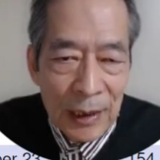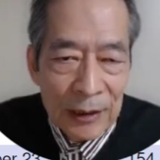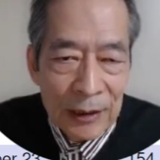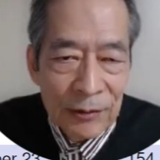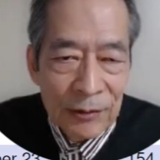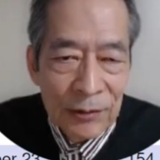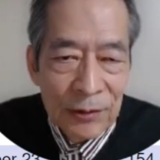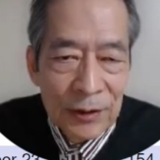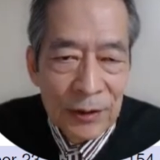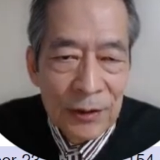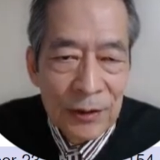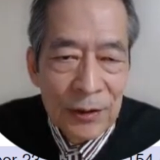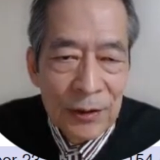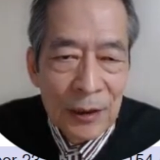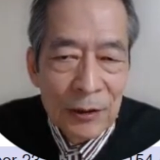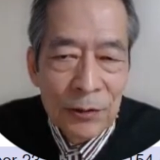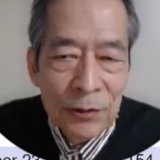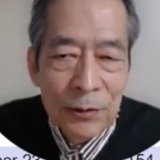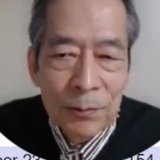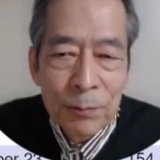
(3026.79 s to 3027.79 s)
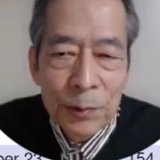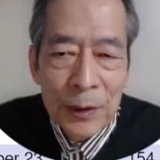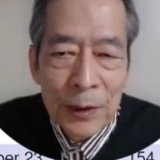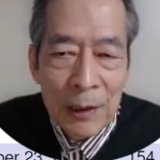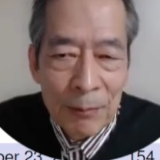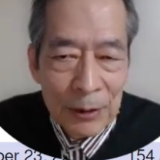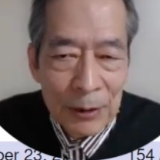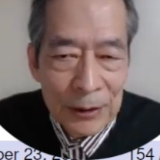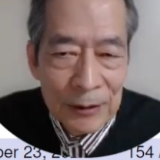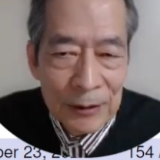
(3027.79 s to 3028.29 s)
This is a two
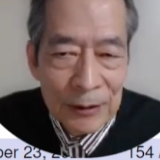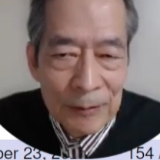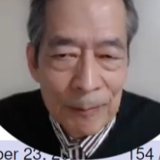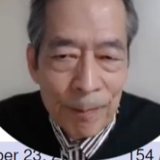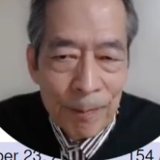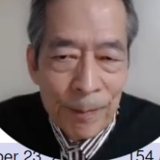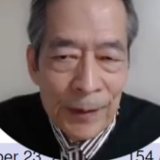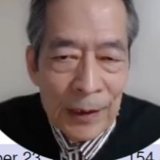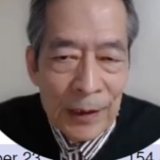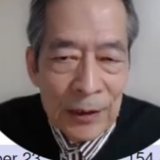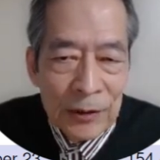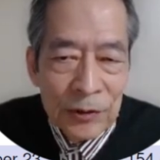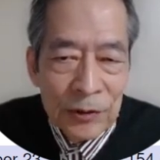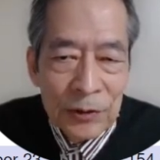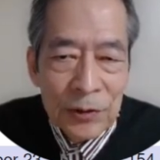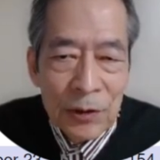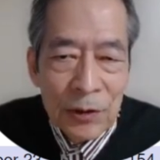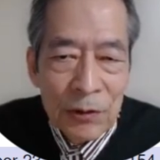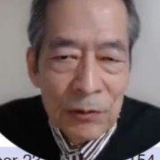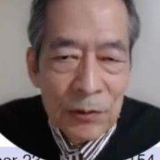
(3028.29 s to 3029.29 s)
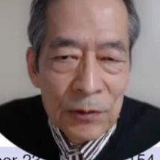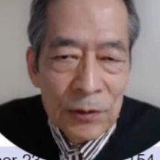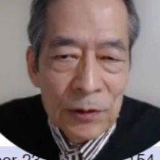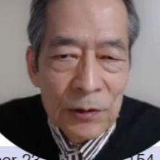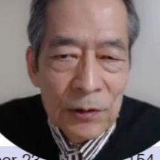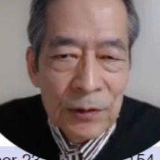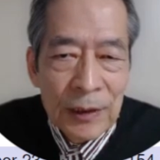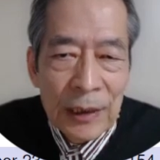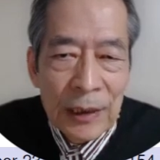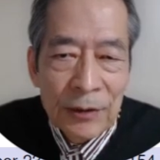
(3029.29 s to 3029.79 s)
premise to conclude
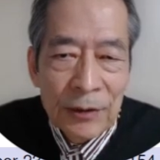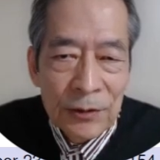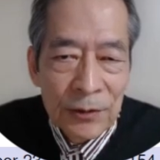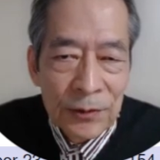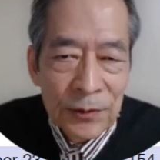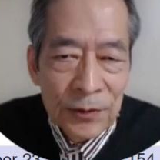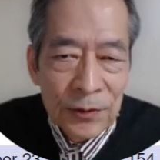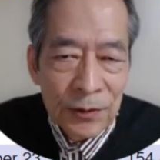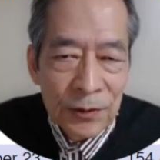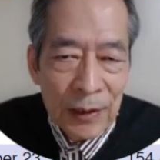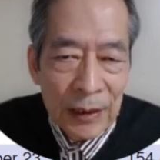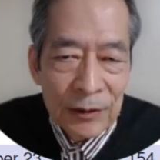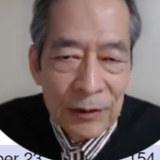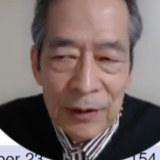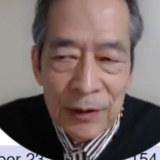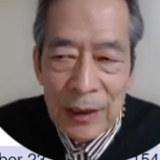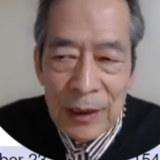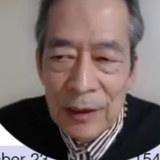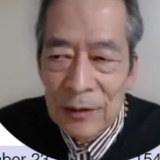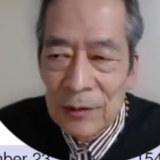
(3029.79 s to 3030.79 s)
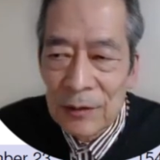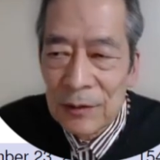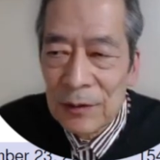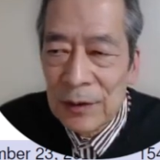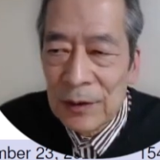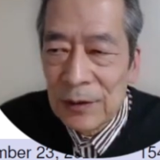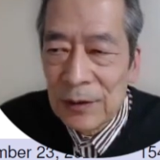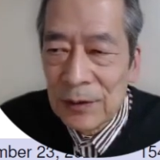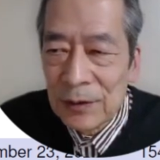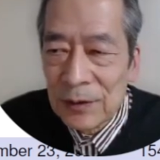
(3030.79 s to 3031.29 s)
let construct, and
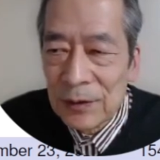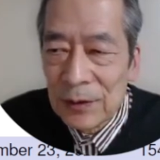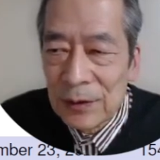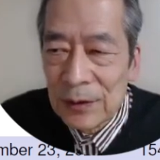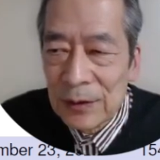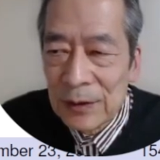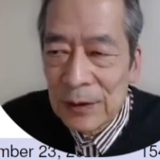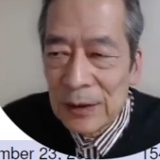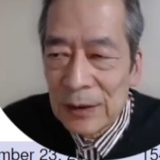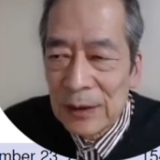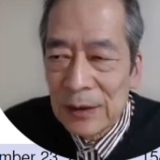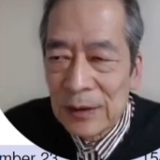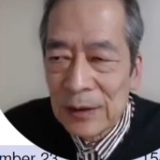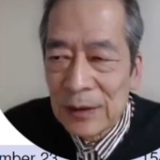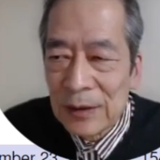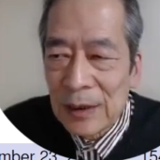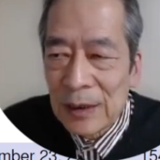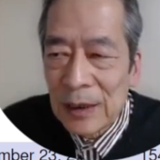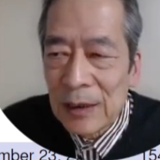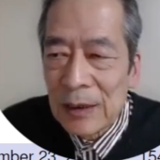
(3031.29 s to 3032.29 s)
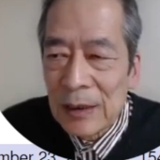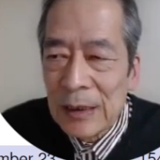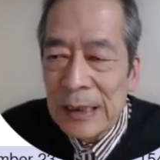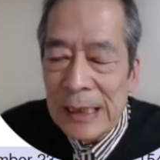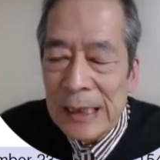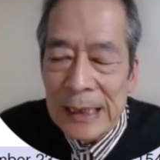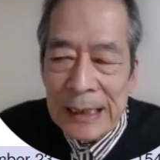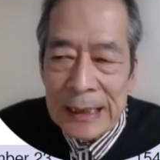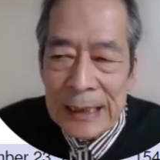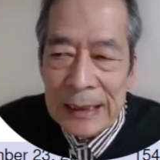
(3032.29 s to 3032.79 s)
this is a
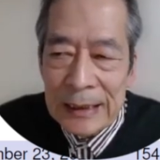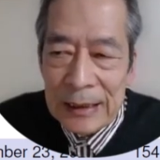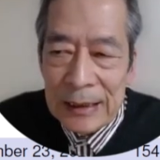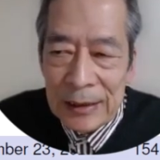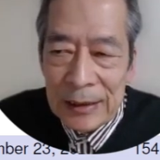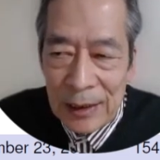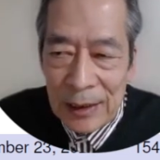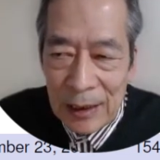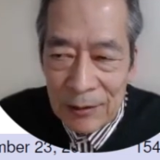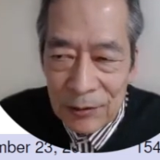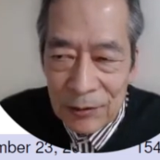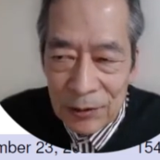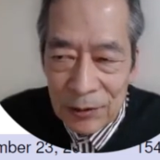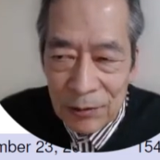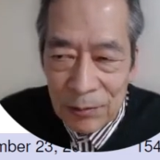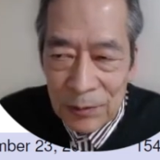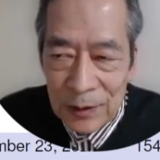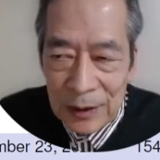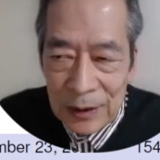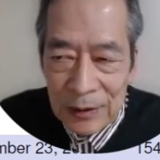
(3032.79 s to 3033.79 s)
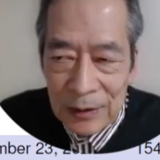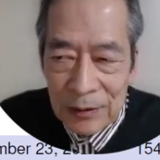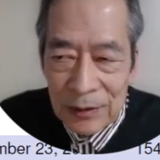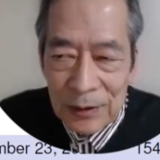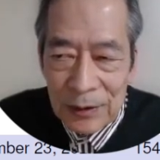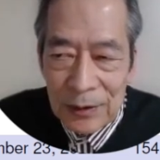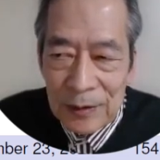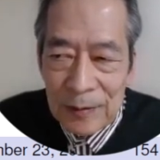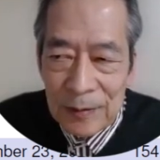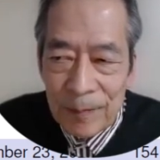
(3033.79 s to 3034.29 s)
result of let
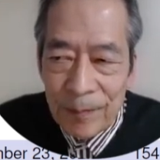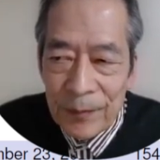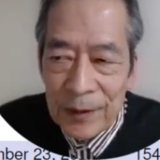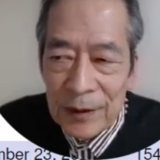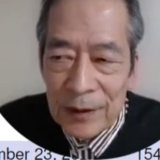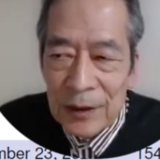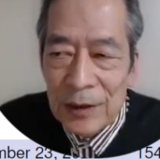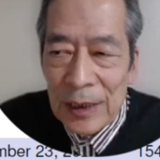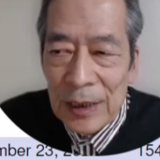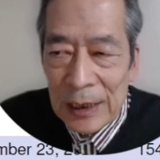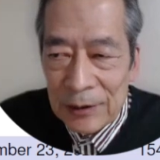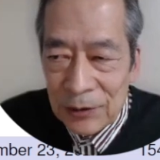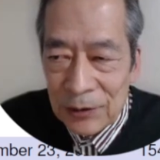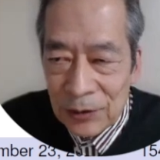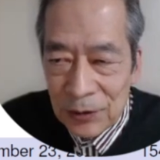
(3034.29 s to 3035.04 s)
reduction.